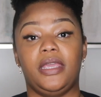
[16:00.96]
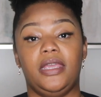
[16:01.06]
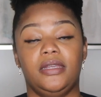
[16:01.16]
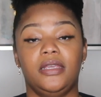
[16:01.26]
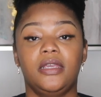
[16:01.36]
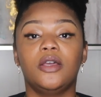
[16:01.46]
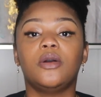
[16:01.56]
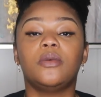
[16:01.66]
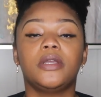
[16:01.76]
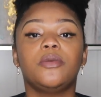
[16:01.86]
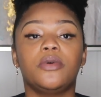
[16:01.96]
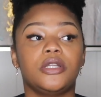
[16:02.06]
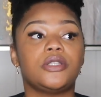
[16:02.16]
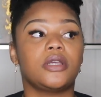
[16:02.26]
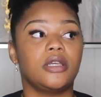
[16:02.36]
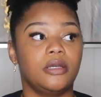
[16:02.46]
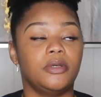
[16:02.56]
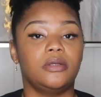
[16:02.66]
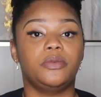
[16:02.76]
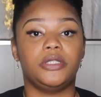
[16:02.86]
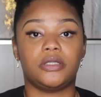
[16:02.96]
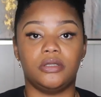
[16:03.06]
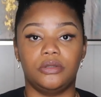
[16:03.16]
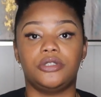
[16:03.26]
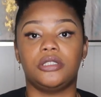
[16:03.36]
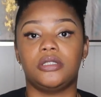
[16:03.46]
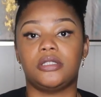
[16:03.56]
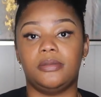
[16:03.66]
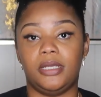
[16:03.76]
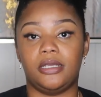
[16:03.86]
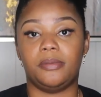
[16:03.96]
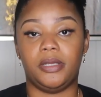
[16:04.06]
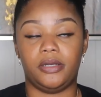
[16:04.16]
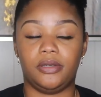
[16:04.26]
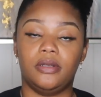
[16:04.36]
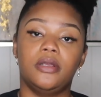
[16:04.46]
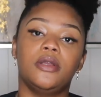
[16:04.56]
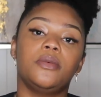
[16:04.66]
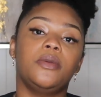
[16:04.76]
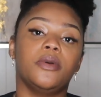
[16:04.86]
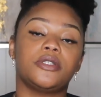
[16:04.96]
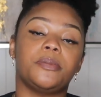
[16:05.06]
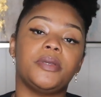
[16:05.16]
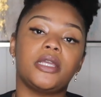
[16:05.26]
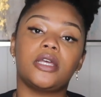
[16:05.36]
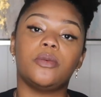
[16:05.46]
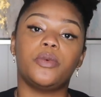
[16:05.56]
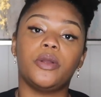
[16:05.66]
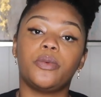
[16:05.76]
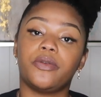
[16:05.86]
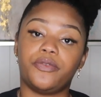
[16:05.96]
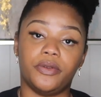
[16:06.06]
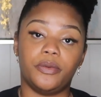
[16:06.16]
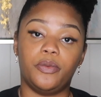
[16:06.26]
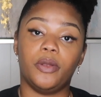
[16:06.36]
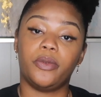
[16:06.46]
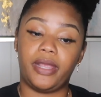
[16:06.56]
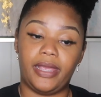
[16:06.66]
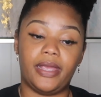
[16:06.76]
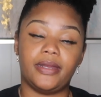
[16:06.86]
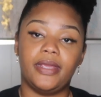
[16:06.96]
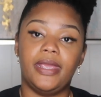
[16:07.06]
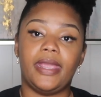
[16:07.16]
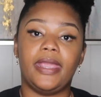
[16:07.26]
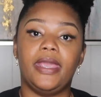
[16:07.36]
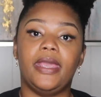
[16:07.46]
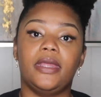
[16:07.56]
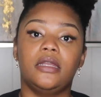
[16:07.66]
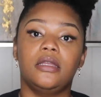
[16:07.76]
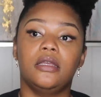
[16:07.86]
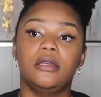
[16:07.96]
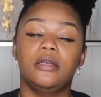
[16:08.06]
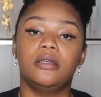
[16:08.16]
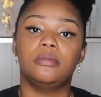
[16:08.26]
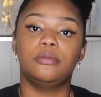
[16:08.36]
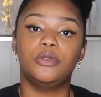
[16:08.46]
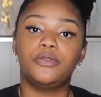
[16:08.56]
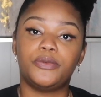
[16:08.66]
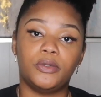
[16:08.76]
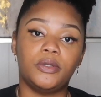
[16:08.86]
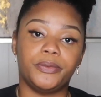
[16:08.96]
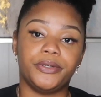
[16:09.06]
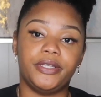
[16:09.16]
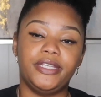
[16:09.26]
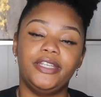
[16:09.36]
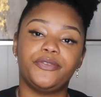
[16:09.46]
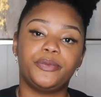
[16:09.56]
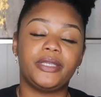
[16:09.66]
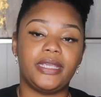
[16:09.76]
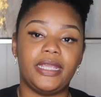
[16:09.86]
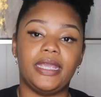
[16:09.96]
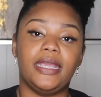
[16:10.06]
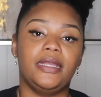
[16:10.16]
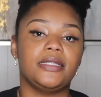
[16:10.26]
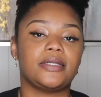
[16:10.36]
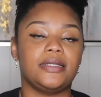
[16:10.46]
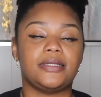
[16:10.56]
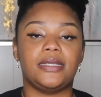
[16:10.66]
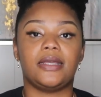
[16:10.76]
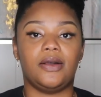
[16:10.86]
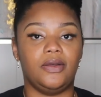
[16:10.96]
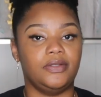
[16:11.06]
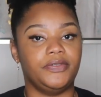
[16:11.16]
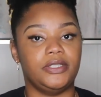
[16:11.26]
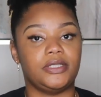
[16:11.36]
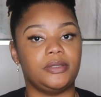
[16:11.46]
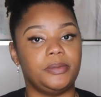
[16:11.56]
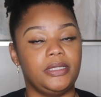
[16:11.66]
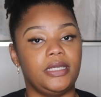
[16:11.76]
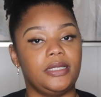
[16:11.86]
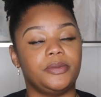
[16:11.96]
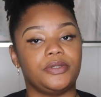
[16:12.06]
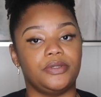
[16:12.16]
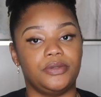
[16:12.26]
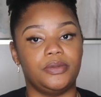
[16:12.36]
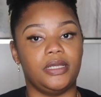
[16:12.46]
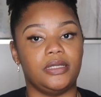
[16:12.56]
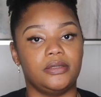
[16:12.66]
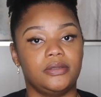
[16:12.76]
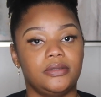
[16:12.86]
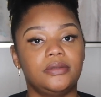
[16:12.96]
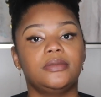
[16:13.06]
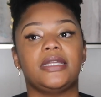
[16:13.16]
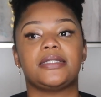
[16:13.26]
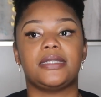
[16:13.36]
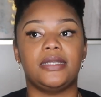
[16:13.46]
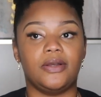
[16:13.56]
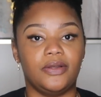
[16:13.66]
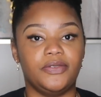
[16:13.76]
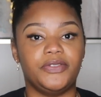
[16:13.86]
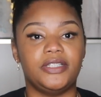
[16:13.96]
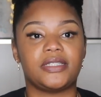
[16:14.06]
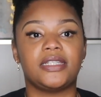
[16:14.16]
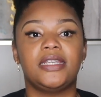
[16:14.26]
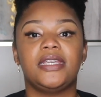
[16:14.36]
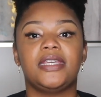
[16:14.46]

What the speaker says: that. We want to come up with solutions to make it better. We want to pick up where we're at and move forward if we can. And it's going to take all of us to be able to do that. When I say all of us,